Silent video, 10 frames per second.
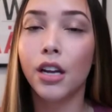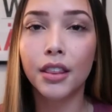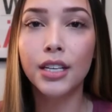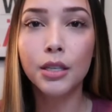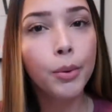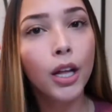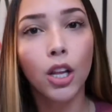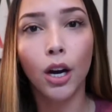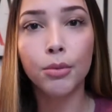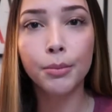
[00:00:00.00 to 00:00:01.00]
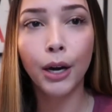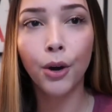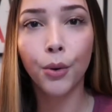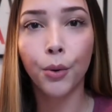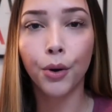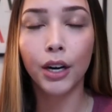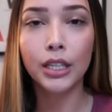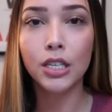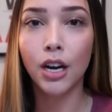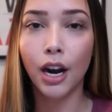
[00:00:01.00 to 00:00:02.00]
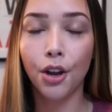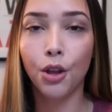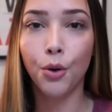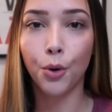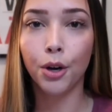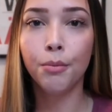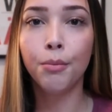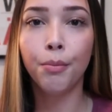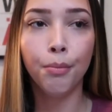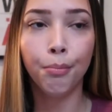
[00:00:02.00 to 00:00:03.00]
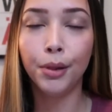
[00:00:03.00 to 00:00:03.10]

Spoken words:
nothing to be alarmed about, or it's not out of the norm.